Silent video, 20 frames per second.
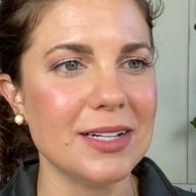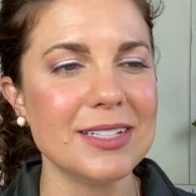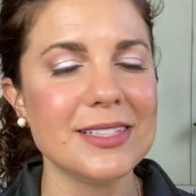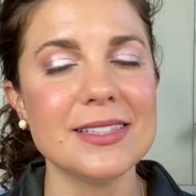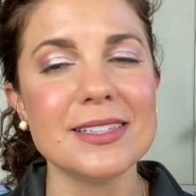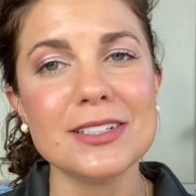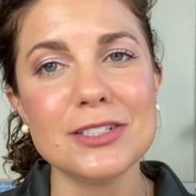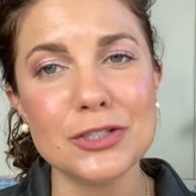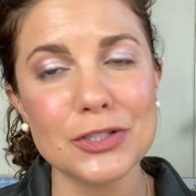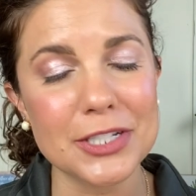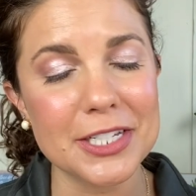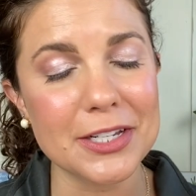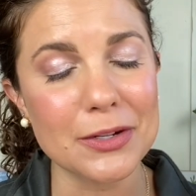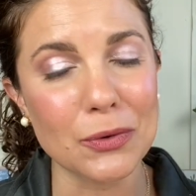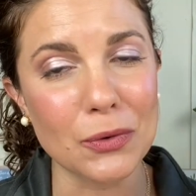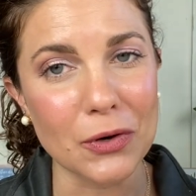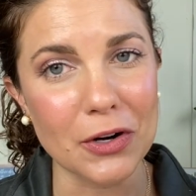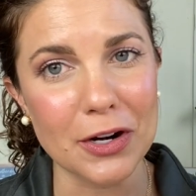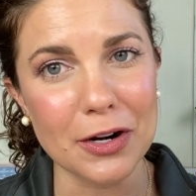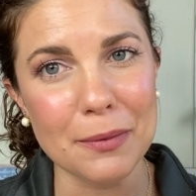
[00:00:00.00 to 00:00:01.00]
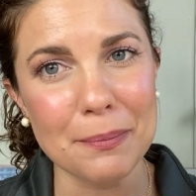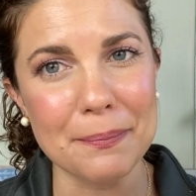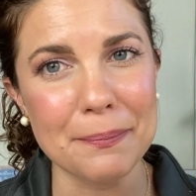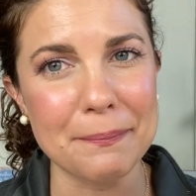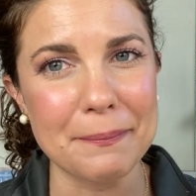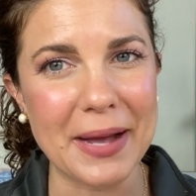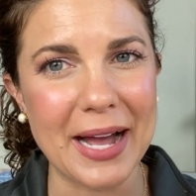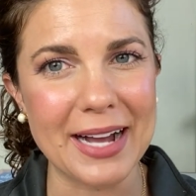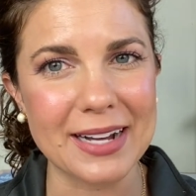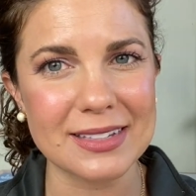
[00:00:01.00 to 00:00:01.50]
It's the Dior
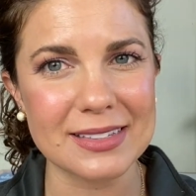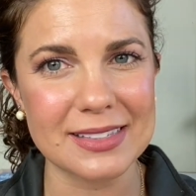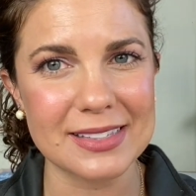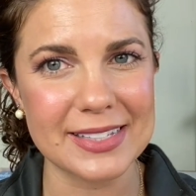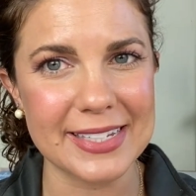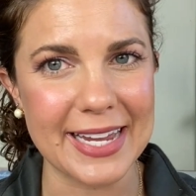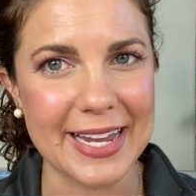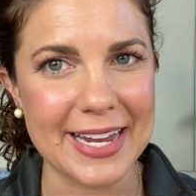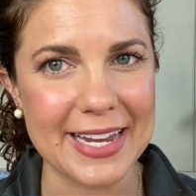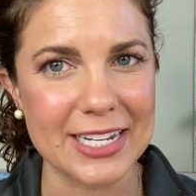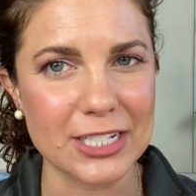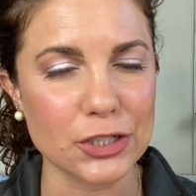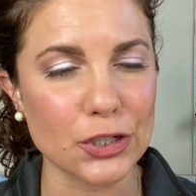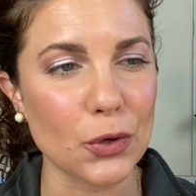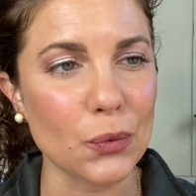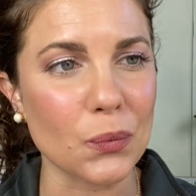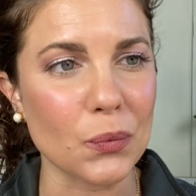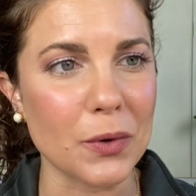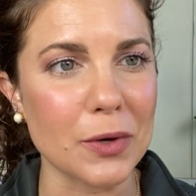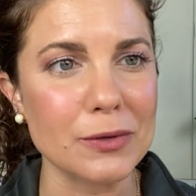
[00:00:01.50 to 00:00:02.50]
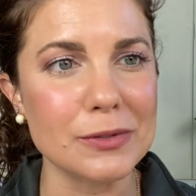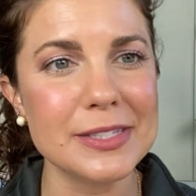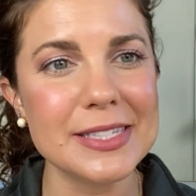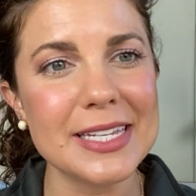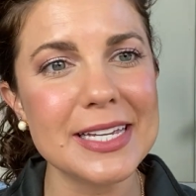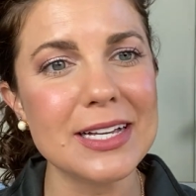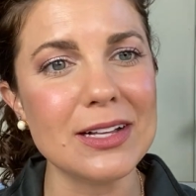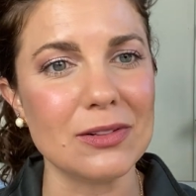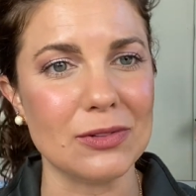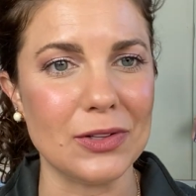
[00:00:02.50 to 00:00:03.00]
Backstage
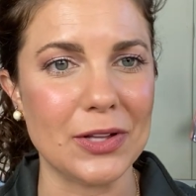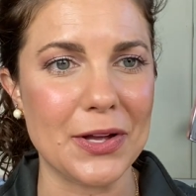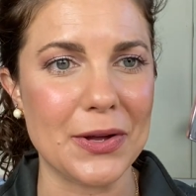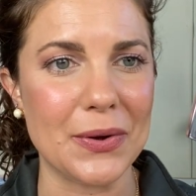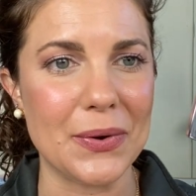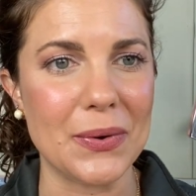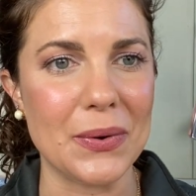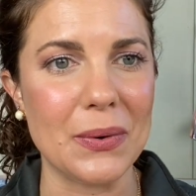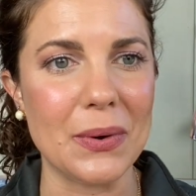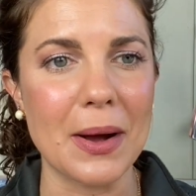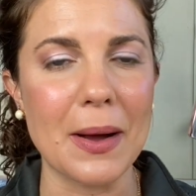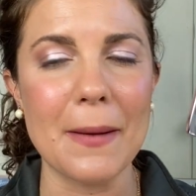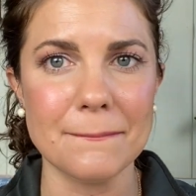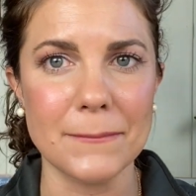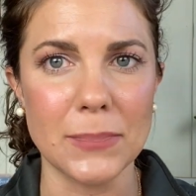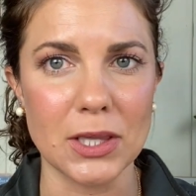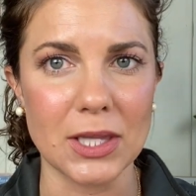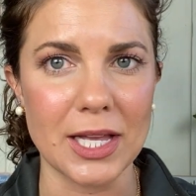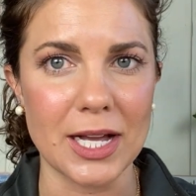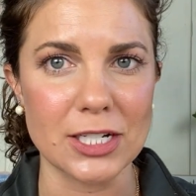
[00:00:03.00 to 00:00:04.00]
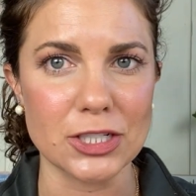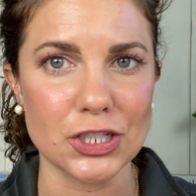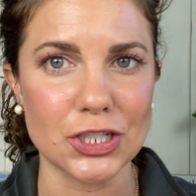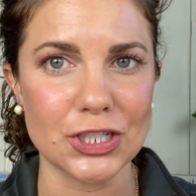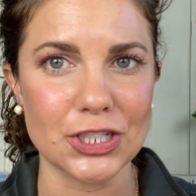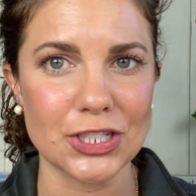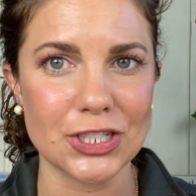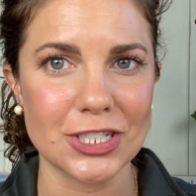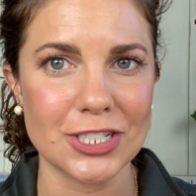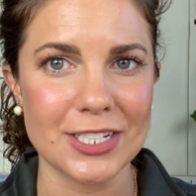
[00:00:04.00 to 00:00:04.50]
Rosy Glow
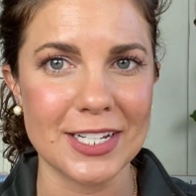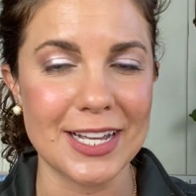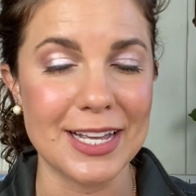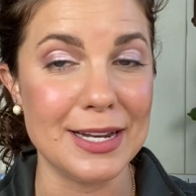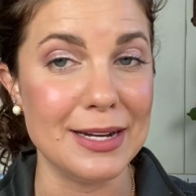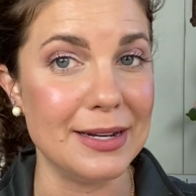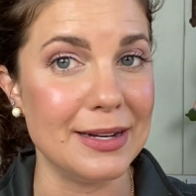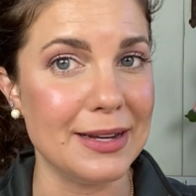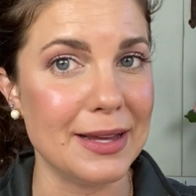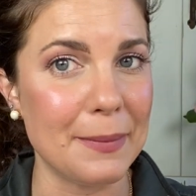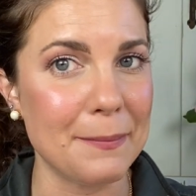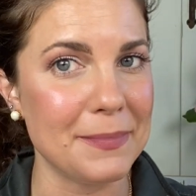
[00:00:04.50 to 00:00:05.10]
Blush in